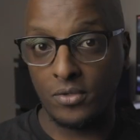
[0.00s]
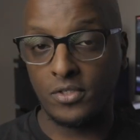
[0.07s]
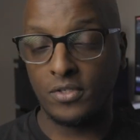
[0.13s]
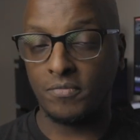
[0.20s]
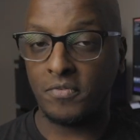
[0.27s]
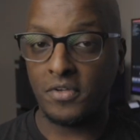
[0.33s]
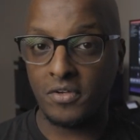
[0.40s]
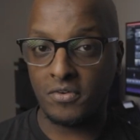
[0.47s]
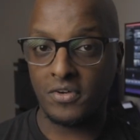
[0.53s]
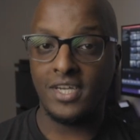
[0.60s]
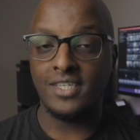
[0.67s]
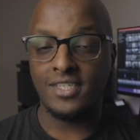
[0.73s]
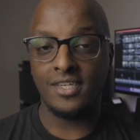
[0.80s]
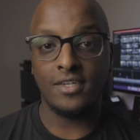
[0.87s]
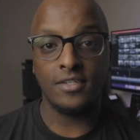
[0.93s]
something
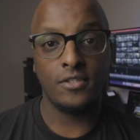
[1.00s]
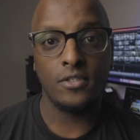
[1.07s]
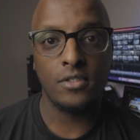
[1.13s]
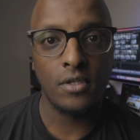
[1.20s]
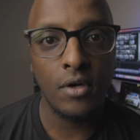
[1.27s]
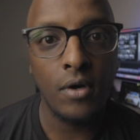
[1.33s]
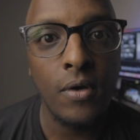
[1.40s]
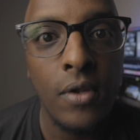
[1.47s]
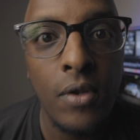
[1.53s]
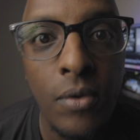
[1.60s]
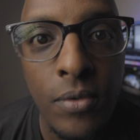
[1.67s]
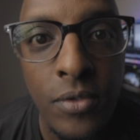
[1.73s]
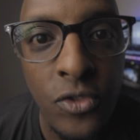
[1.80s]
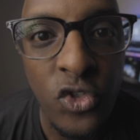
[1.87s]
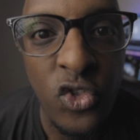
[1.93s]
crazy and just go
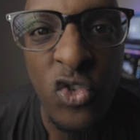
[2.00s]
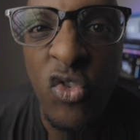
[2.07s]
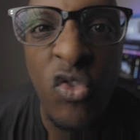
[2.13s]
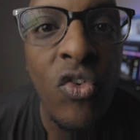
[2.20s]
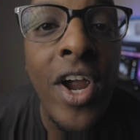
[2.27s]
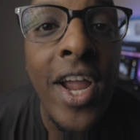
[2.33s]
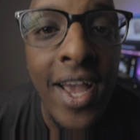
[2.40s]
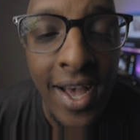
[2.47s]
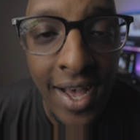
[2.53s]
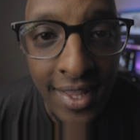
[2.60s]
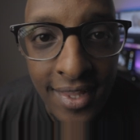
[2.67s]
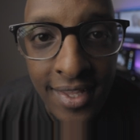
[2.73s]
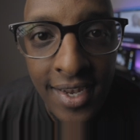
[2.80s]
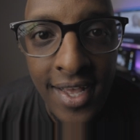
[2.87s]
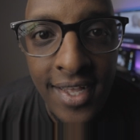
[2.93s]
look straight at
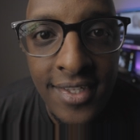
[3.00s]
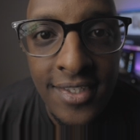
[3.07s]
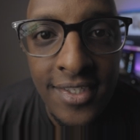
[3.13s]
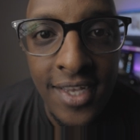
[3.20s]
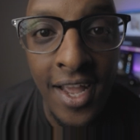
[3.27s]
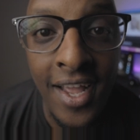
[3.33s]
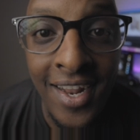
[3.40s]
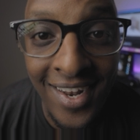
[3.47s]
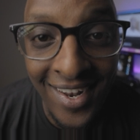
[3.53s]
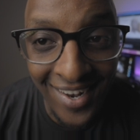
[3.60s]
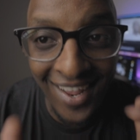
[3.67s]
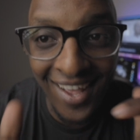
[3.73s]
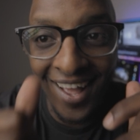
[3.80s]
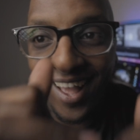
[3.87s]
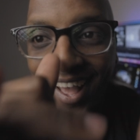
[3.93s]
the lens,
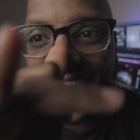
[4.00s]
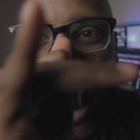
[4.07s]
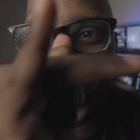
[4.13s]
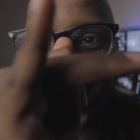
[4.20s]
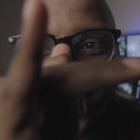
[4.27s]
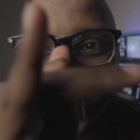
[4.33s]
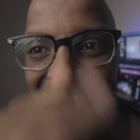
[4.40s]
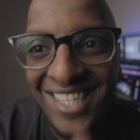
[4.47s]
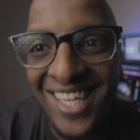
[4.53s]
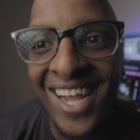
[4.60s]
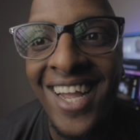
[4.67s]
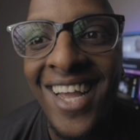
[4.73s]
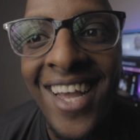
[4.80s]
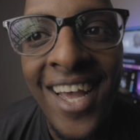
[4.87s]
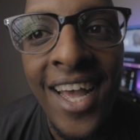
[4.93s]
it's
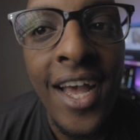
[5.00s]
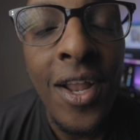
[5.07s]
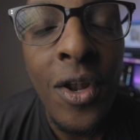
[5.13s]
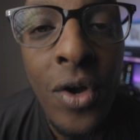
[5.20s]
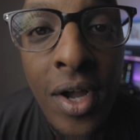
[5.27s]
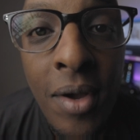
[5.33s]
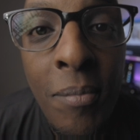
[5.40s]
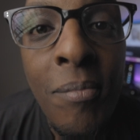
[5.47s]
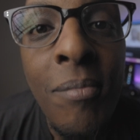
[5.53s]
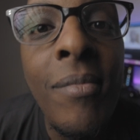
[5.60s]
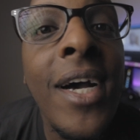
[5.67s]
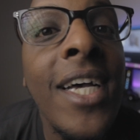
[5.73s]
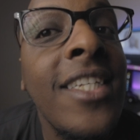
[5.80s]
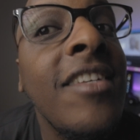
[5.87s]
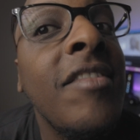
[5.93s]
like, look how
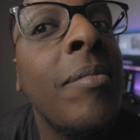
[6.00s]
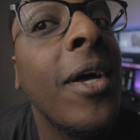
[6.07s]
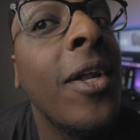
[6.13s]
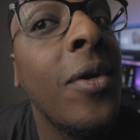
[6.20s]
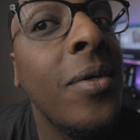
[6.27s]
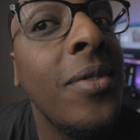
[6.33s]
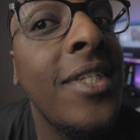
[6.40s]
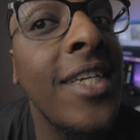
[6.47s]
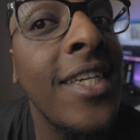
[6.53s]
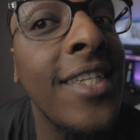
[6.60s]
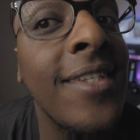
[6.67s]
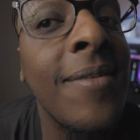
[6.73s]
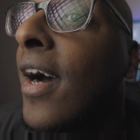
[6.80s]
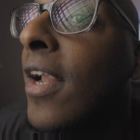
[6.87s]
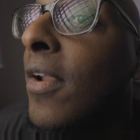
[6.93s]
massive my nose
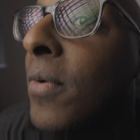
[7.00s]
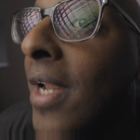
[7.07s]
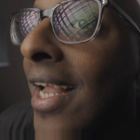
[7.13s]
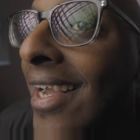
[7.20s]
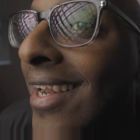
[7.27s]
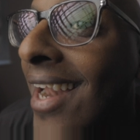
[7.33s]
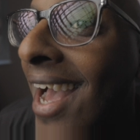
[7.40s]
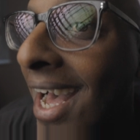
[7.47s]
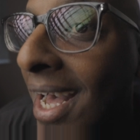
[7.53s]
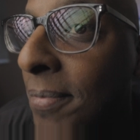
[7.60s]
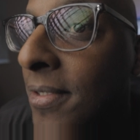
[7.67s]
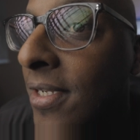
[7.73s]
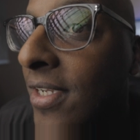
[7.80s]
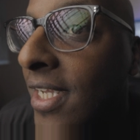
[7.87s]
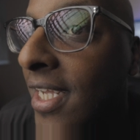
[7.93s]
is. I look like an
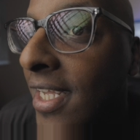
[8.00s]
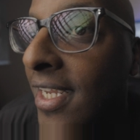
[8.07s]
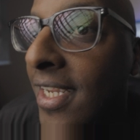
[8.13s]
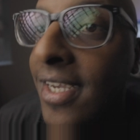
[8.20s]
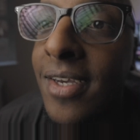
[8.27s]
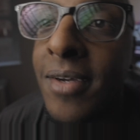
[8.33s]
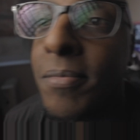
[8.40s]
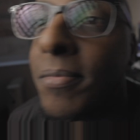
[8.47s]
absolute idiot,